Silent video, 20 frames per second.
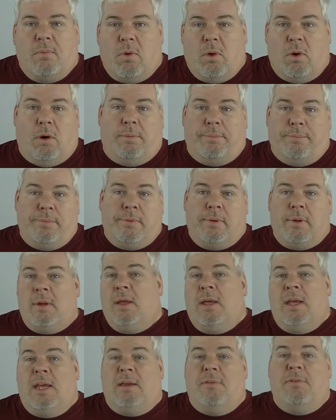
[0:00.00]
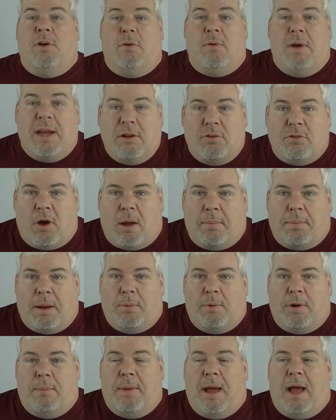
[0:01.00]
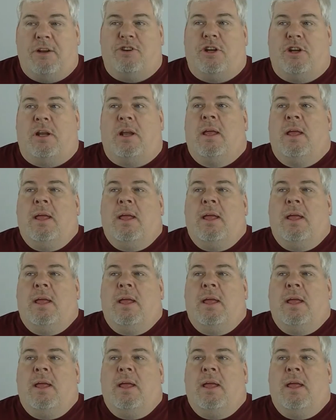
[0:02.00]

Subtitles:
or even a raindrop, I would imagine,